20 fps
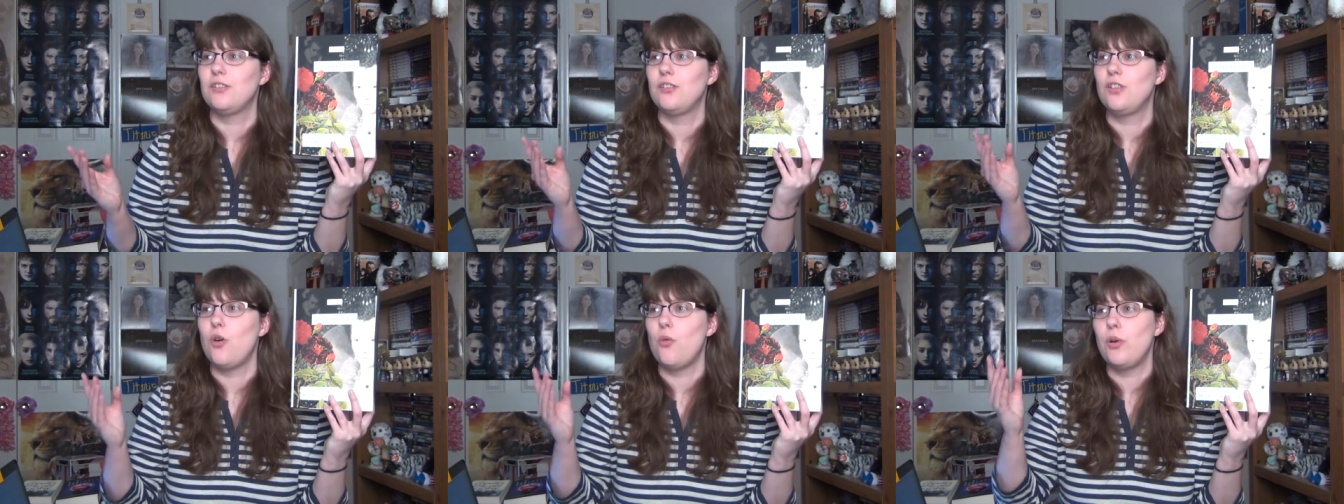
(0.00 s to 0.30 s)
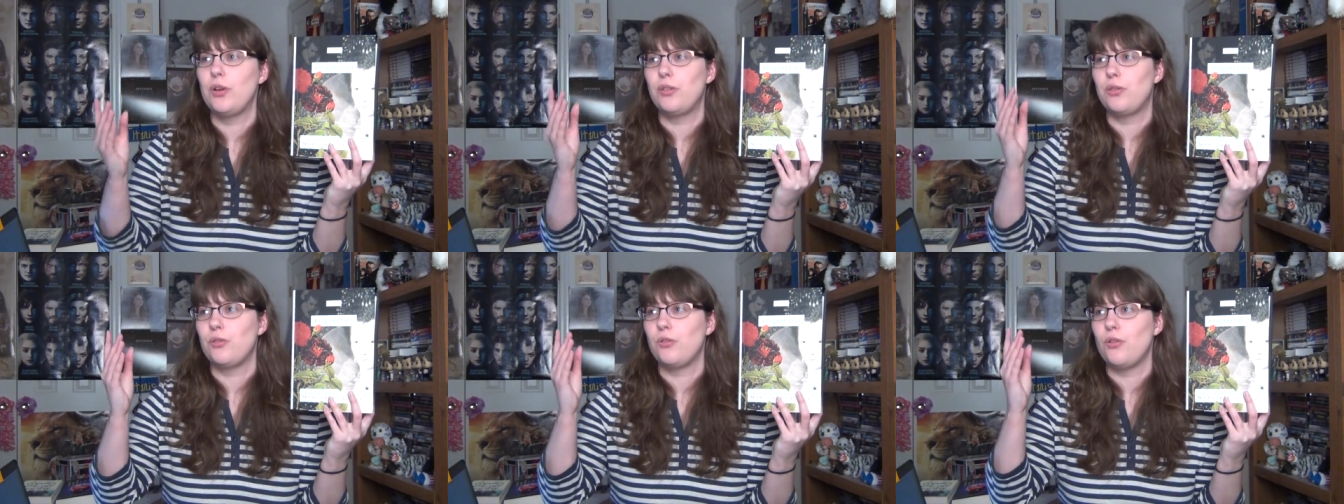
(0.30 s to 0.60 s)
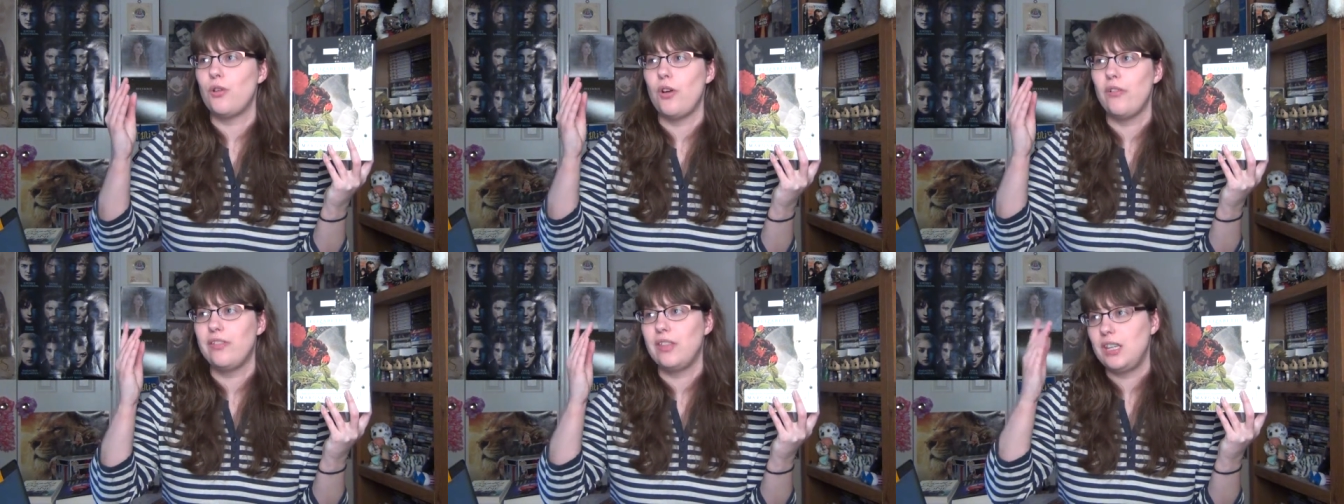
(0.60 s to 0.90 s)
going
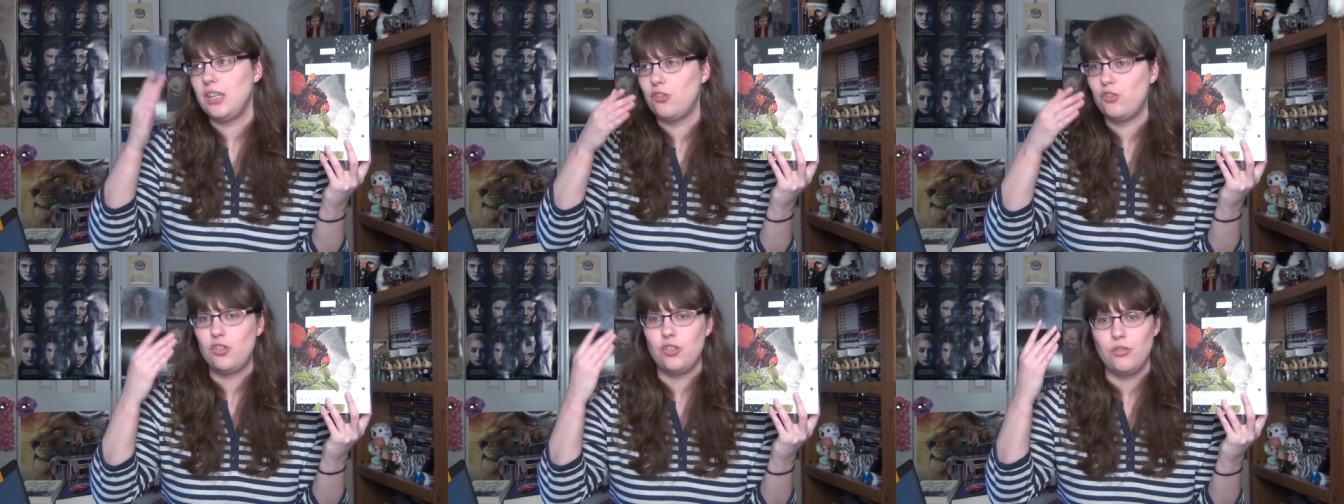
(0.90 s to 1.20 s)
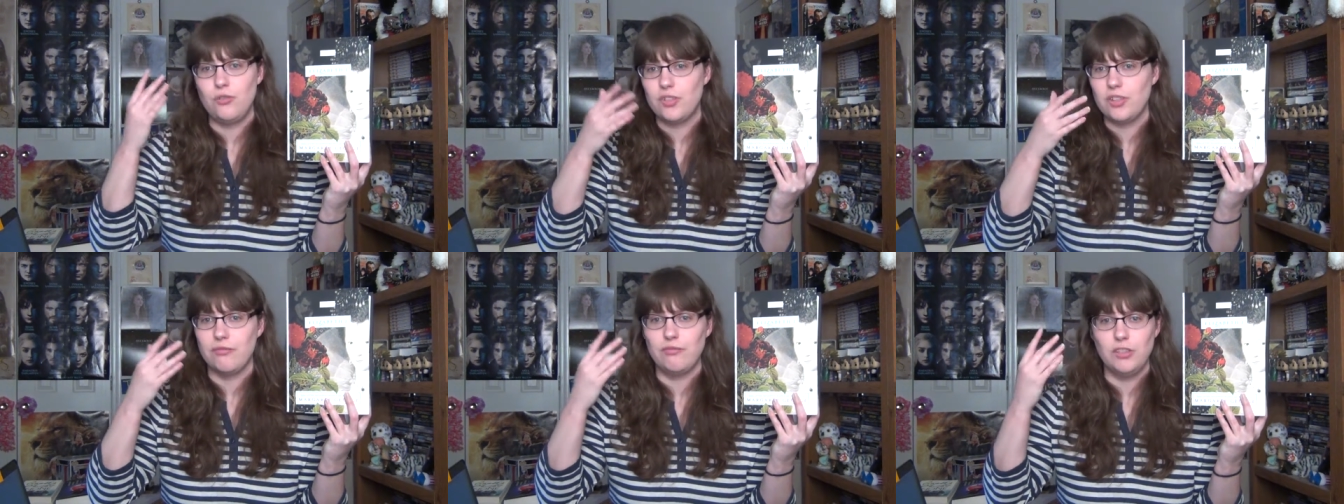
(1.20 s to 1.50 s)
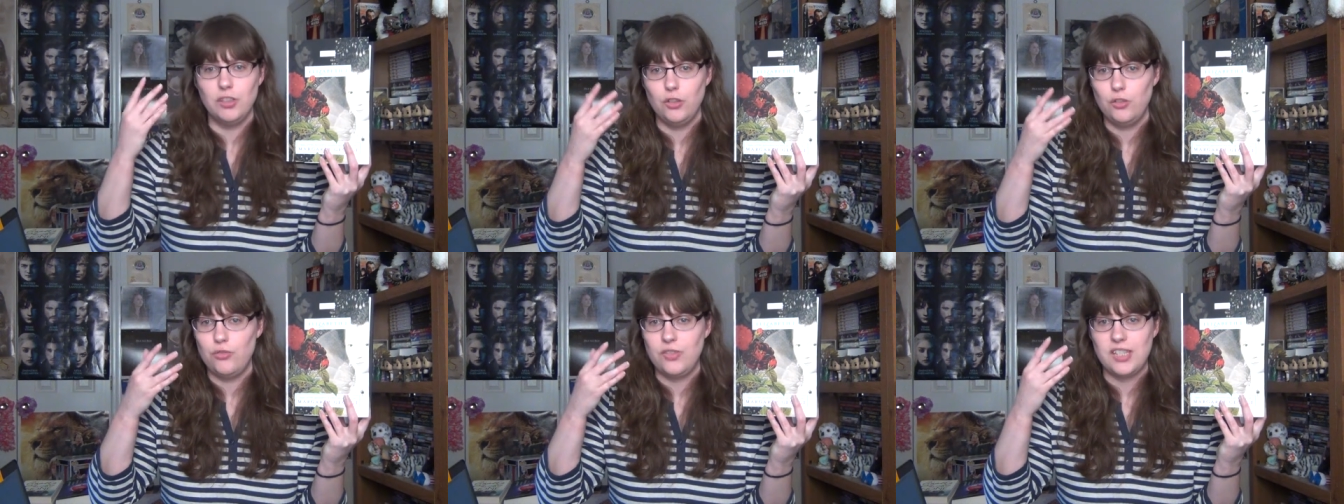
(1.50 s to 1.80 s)
through all the issues of
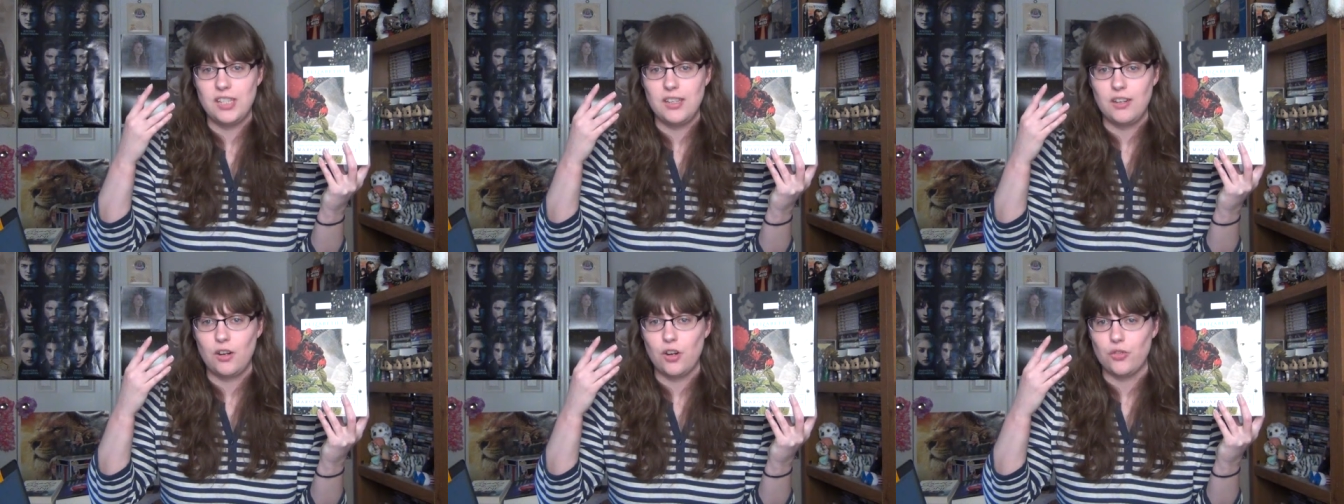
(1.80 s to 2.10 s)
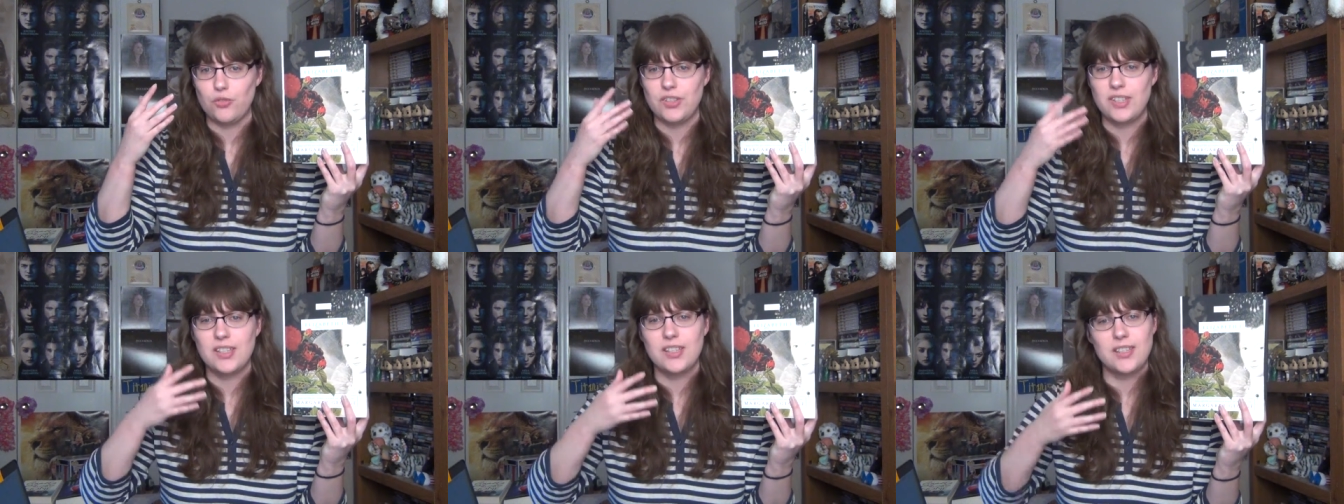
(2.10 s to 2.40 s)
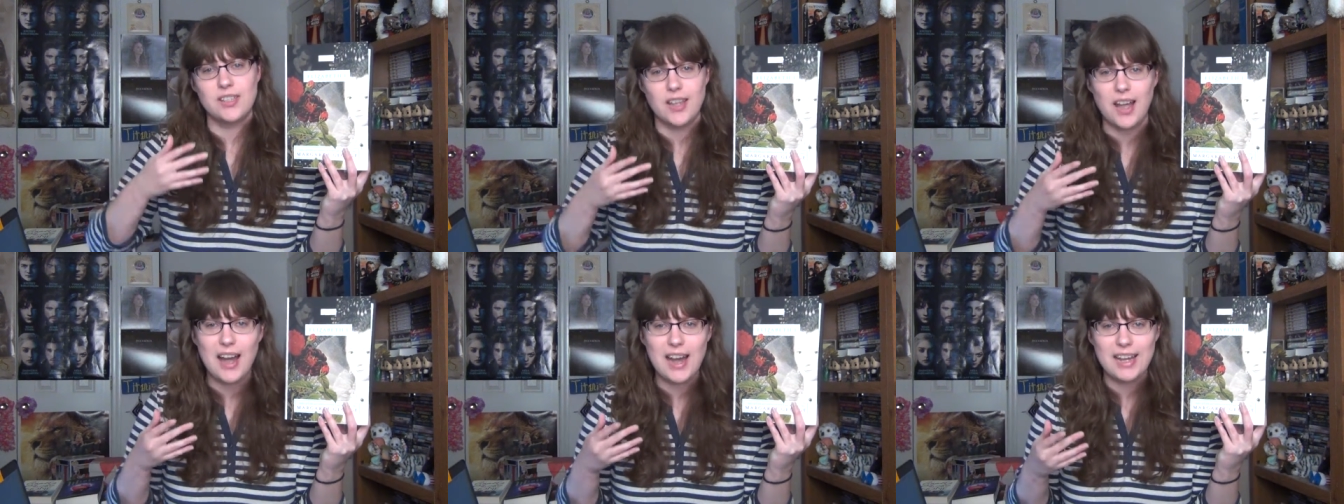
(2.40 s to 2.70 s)
losing her
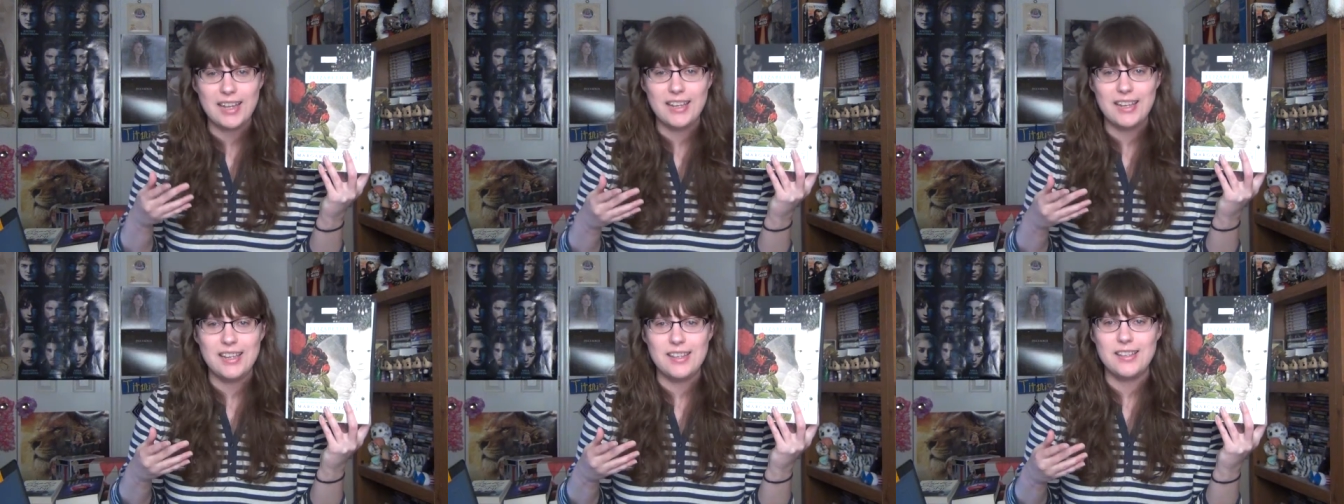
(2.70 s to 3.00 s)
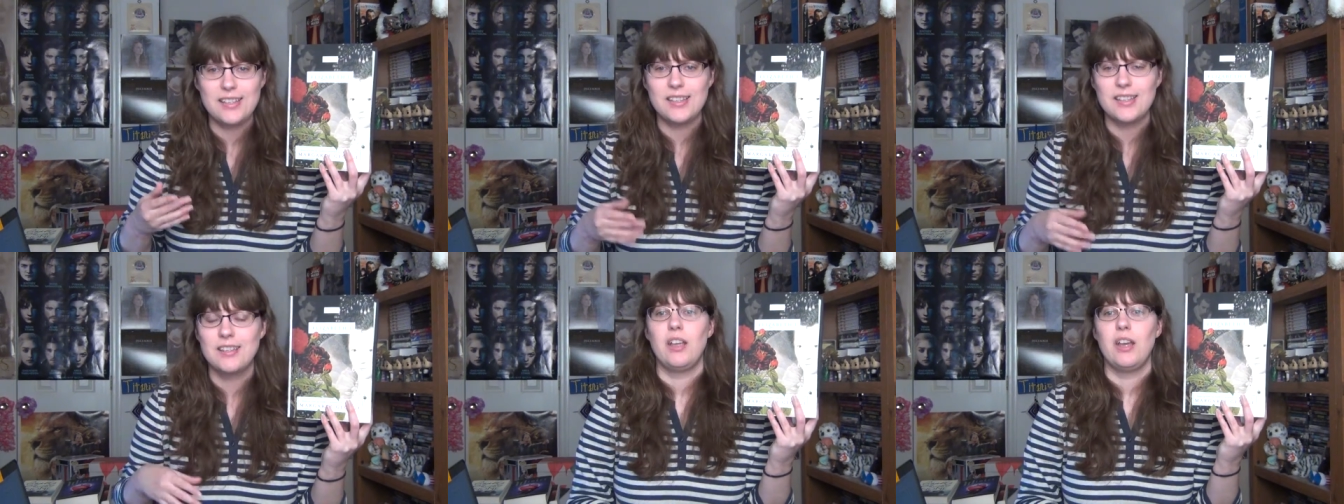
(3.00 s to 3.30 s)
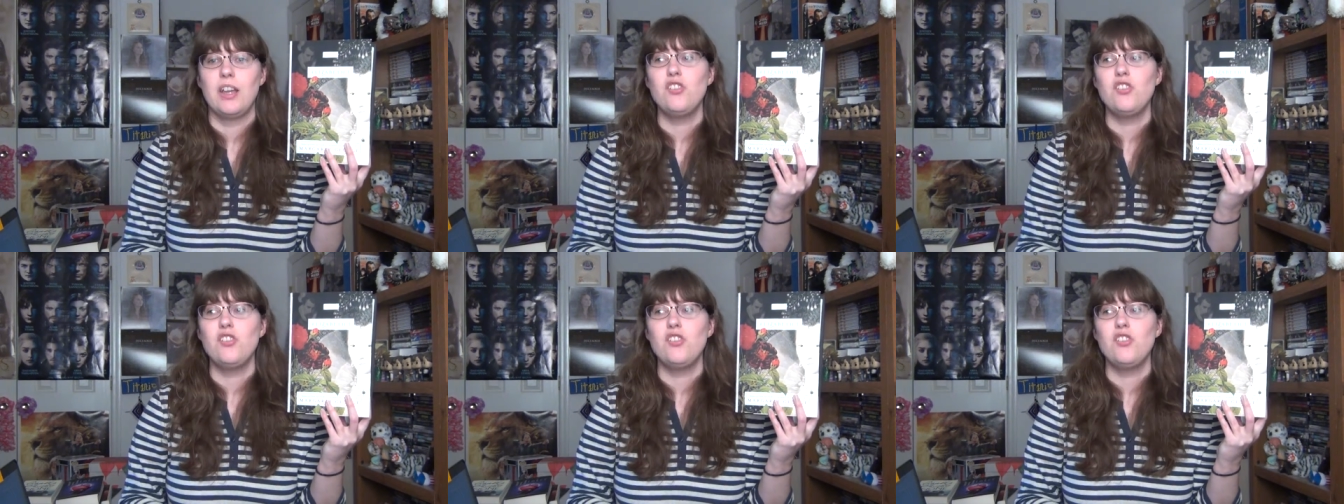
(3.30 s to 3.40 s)
sight,